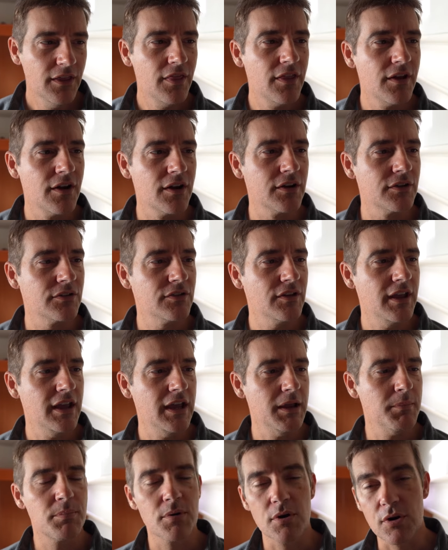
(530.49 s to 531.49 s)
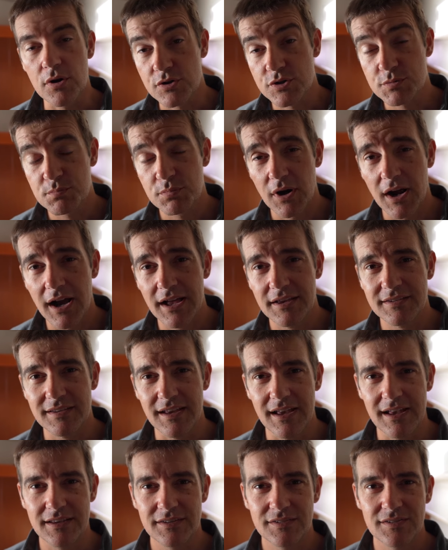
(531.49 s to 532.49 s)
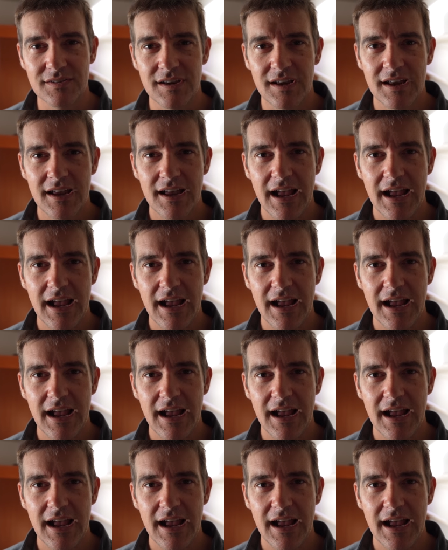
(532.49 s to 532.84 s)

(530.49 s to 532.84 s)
There's a purge process